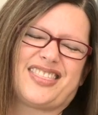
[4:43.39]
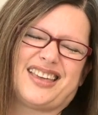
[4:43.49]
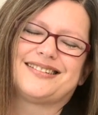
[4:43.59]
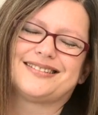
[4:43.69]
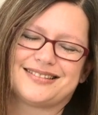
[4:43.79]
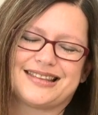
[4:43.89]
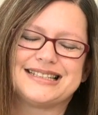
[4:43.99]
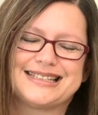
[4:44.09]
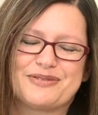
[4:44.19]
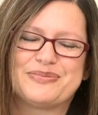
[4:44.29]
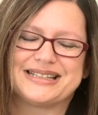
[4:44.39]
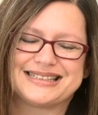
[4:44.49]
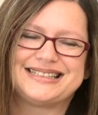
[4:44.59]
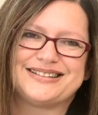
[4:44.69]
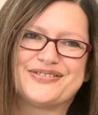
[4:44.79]
think that's our
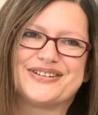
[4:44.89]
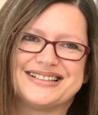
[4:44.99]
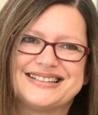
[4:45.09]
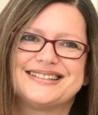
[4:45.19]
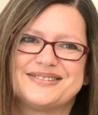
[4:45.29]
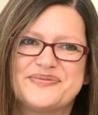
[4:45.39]
biggest difference.